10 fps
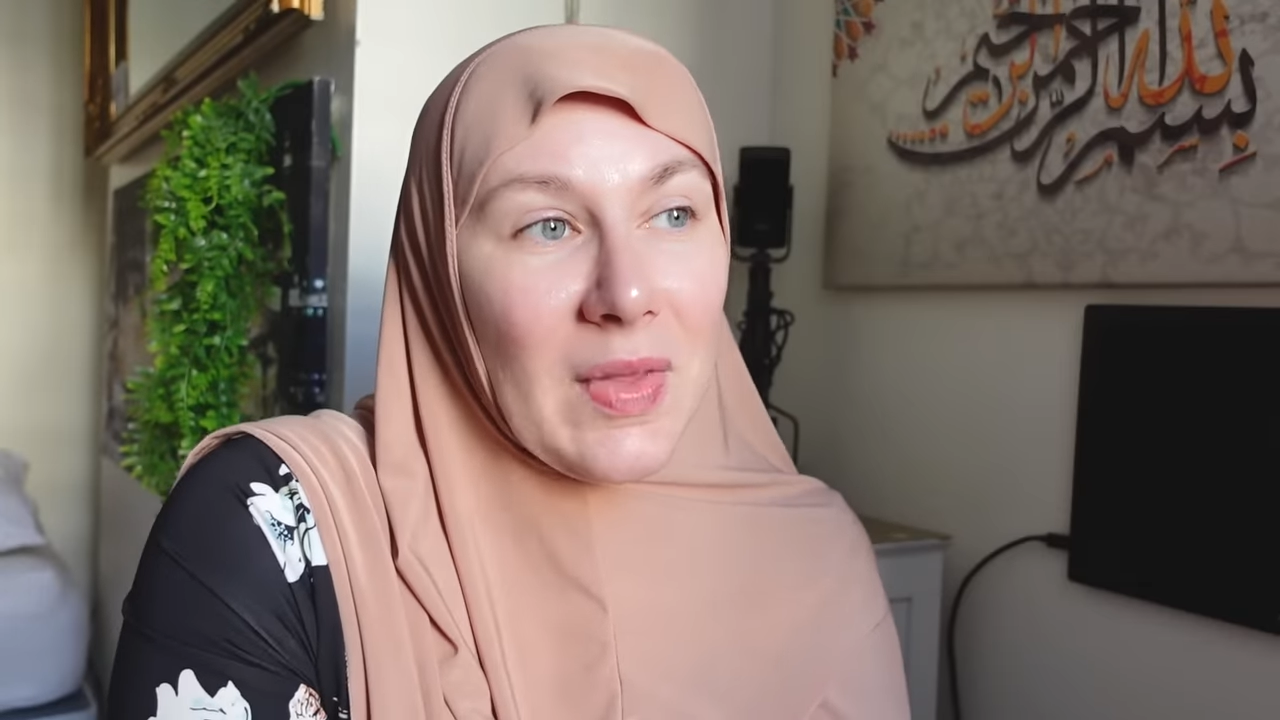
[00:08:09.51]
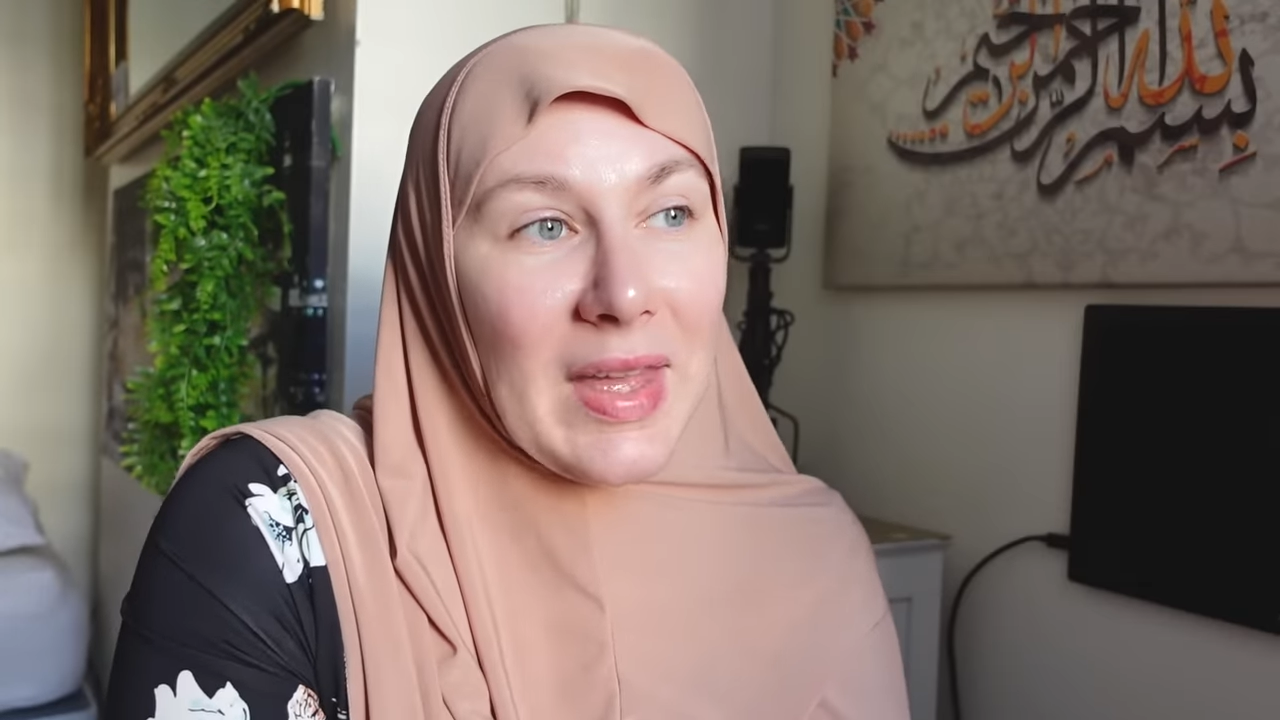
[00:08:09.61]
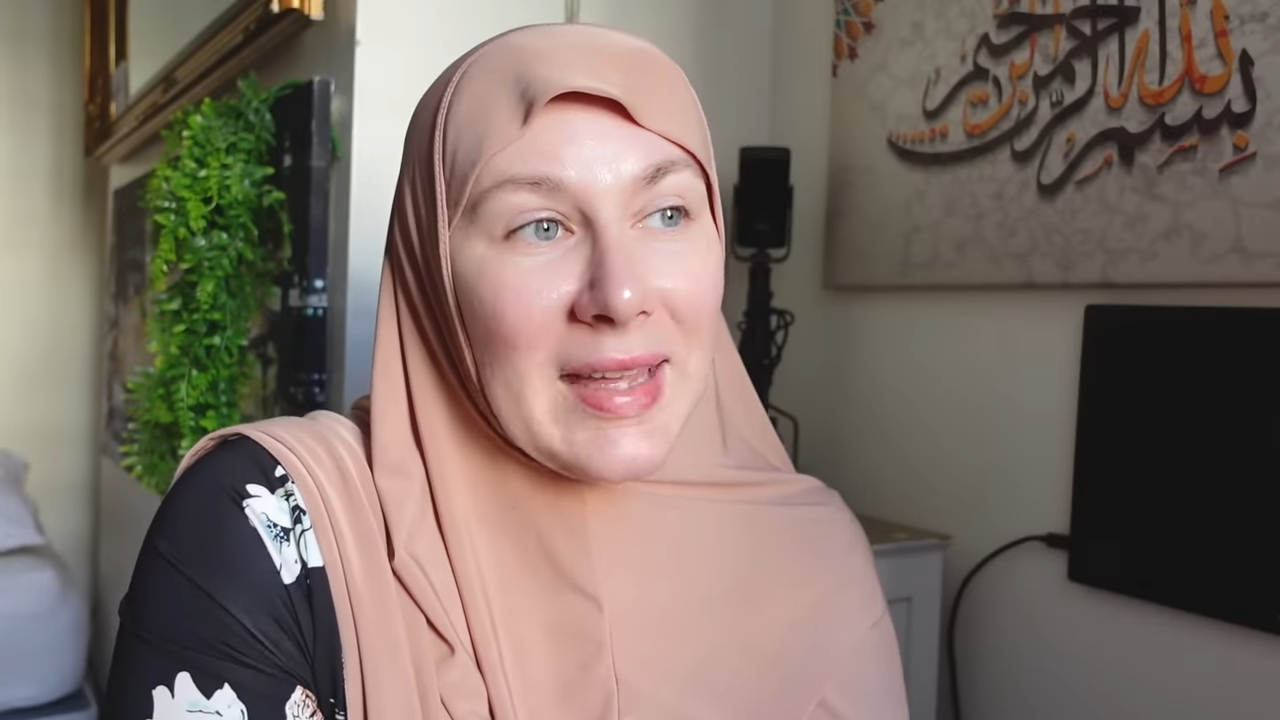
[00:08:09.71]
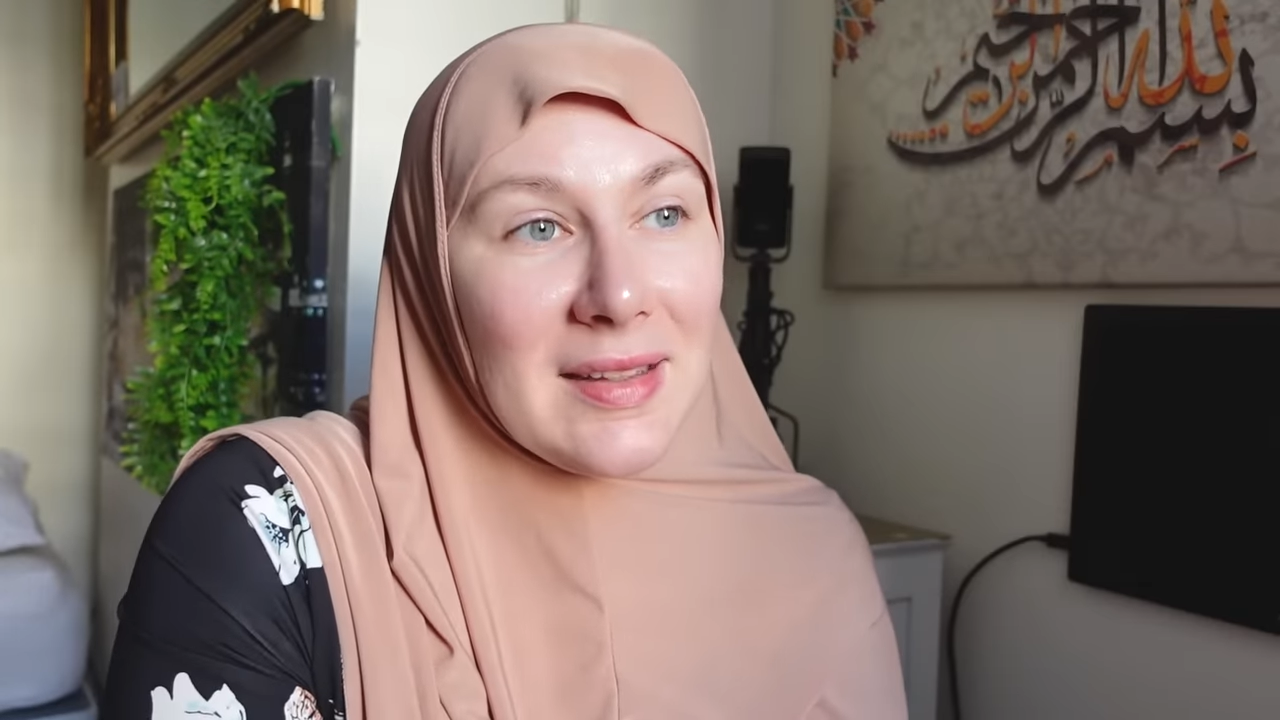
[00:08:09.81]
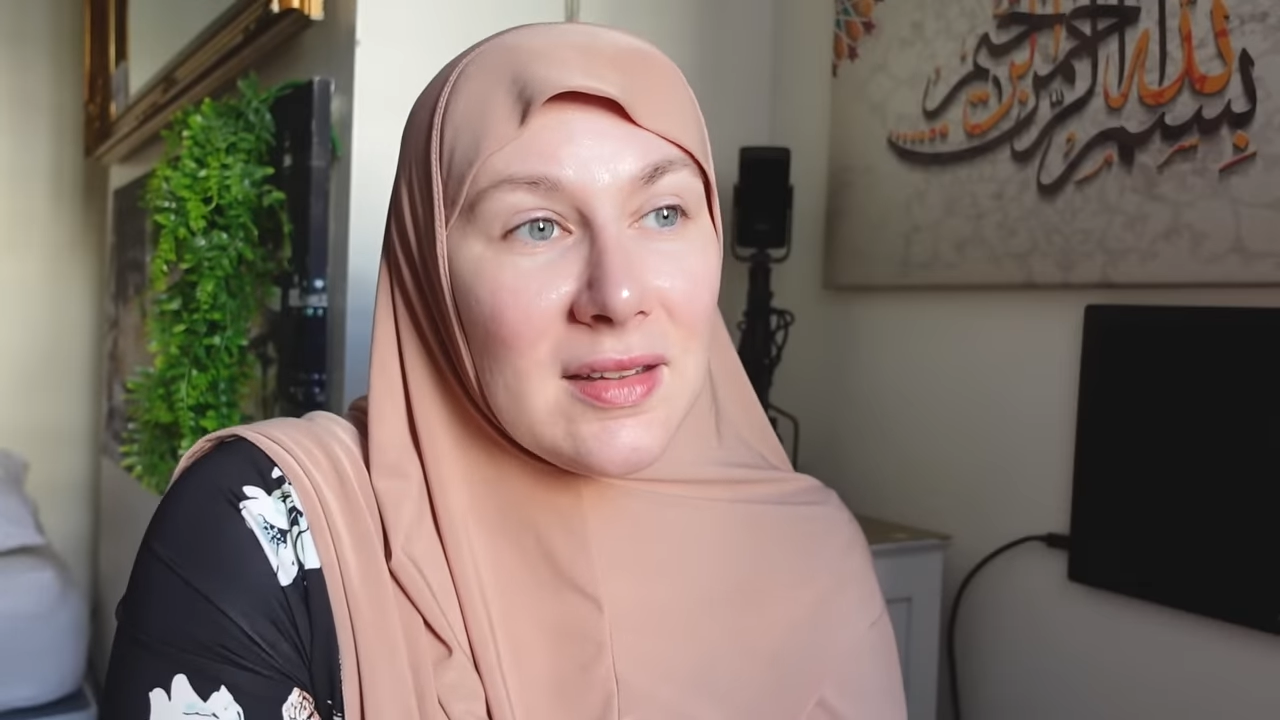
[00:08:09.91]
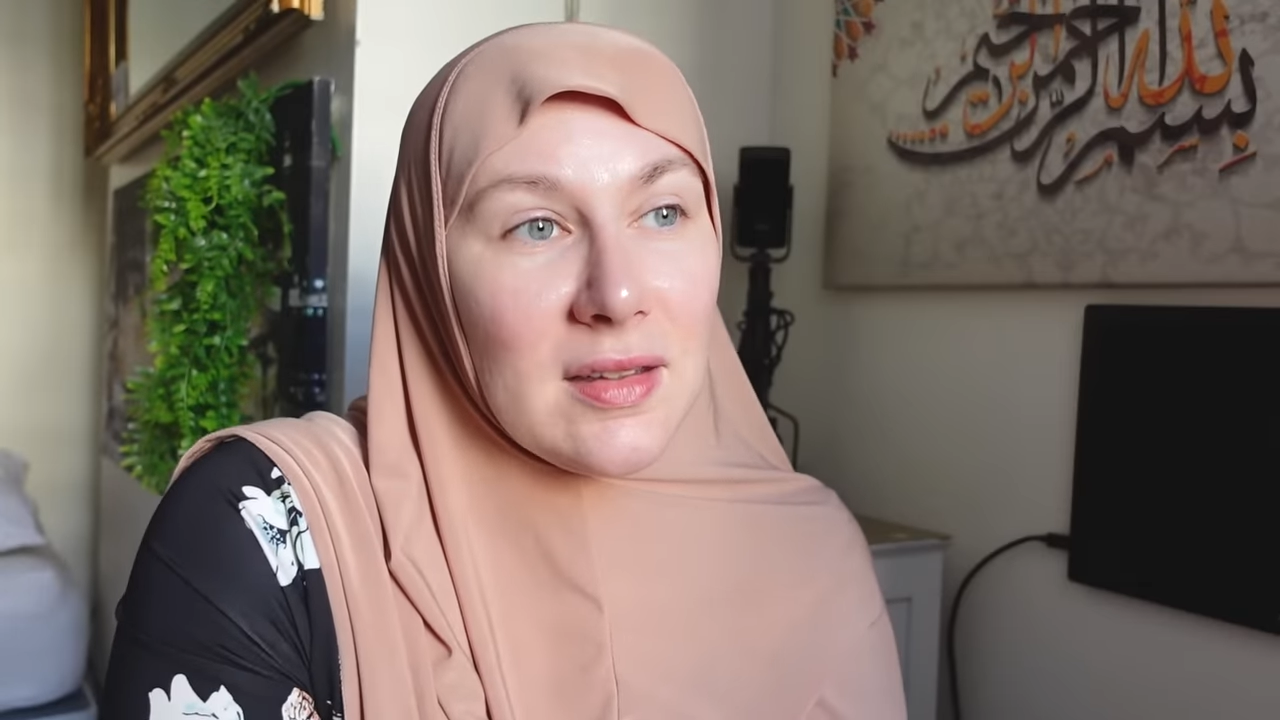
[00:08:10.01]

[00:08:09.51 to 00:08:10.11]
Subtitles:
and